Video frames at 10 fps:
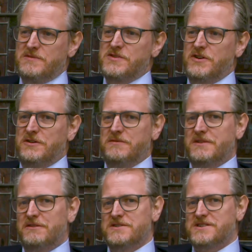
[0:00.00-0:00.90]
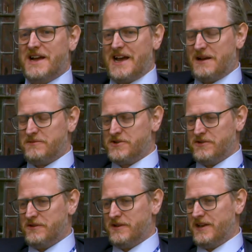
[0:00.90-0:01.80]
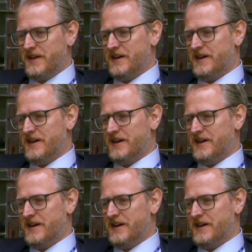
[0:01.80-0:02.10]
So there is absolutely.